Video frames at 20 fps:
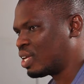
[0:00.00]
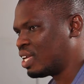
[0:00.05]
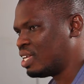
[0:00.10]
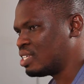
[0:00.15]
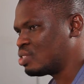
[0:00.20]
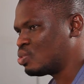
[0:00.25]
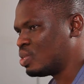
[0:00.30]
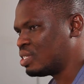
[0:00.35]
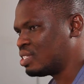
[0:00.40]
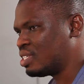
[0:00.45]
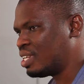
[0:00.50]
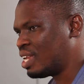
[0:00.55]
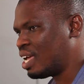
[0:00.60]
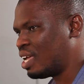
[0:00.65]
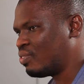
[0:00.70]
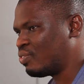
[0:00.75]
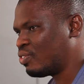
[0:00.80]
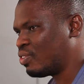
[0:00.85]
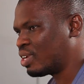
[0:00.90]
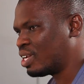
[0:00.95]
August,
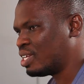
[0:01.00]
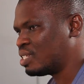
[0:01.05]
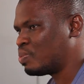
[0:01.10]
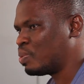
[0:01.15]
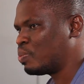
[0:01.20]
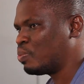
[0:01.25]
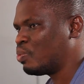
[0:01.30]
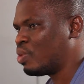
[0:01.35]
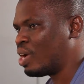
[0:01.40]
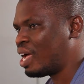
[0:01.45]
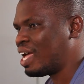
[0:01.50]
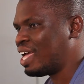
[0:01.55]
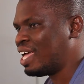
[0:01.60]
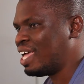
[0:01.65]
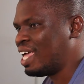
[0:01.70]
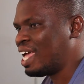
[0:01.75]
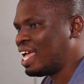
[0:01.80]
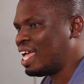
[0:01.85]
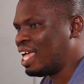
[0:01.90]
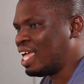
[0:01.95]
29th August, people were
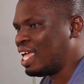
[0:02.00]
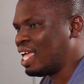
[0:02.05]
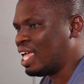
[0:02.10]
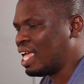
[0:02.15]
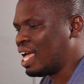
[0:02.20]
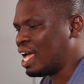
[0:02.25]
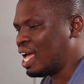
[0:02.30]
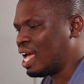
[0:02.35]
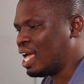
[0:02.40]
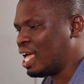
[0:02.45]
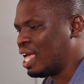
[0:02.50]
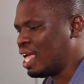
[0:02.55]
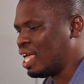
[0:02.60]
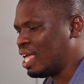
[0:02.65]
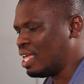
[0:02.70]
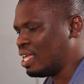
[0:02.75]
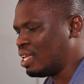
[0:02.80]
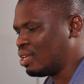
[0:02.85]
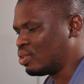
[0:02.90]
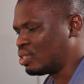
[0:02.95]

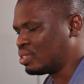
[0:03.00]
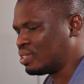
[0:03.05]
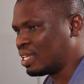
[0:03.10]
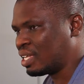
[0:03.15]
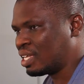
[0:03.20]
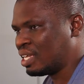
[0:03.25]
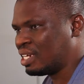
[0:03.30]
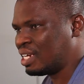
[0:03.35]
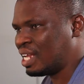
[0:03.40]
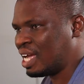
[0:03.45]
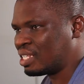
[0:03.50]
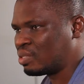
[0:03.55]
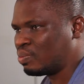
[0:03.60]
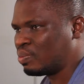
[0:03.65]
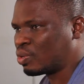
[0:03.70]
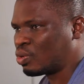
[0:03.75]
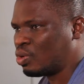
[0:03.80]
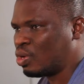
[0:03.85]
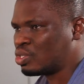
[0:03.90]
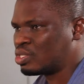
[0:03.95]
thinking
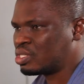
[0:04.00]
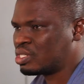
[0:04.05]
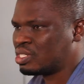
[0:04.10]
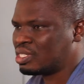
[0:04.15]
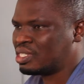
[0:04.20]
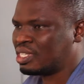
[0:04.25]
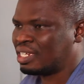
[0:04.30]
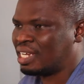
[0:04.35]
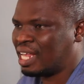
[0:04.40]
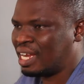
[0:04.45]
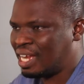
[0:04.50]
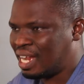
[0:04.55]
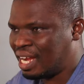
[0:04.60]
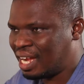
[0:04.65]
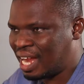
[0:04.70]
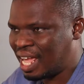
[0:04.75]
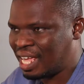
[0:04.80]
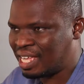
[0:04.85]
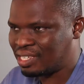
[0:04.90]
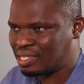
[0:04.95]
that because the
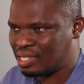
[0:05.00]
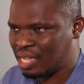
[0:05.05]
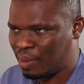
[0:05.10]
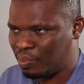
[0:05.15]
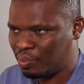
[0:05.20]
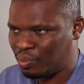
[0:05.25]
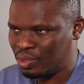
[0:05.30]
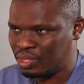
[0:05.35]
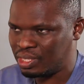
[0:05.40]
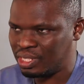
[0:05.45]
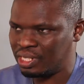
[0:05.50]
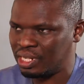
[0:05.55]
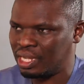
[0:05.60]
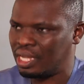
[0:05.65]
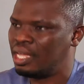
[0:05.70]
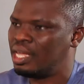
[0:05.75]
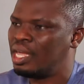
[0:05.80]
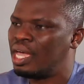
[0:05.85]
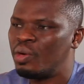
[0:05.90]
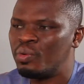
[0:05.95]
deadline is
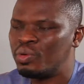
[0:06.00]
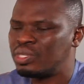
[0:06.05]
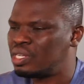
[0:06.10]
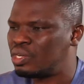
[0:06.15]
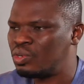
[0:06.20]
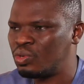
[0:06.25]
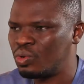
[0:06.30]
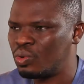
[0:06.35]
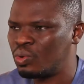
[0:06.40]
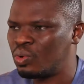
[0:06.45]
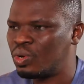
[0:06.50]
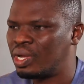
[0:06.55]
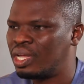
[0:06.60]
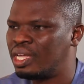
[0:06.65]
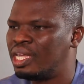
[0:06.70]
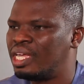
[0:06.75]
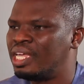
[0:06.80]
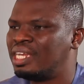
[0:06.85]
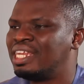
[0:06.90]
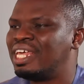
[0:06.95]
approaching, and we said no.
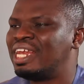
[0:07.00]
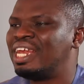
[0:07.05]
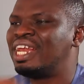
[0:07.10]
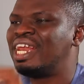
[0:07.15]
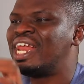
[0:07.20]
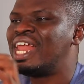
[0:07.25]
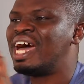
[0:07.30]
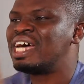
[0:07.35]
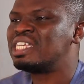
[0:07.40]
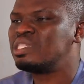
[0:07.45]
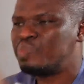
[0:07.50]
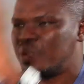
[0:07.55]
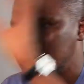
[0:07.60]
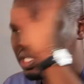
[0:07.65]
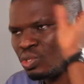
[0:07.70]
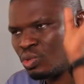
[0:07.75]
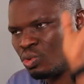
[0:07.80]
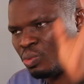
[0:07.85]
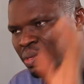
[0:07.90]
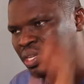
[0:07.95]
The last
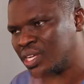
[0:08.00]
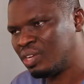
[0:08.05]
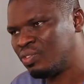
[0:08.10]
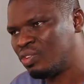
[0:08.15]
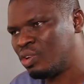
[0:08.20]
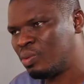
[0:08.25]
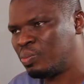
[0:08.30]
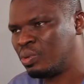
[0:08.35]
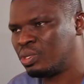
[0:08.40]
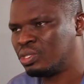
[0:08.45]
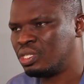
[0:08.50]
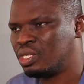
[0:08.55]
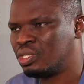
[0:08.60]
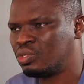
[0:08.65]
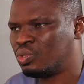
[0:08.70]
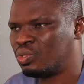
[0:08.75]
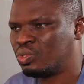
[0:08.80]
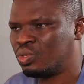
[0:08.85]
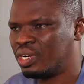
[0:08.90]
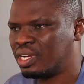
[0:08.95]
person will be given
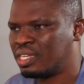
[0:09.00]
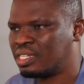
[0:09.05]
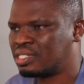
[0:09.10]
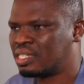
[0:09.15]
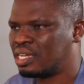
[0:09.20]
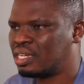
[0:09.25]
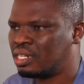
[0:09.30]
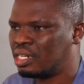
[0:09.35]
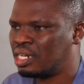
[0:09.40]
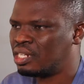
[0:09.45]
opportunity to register.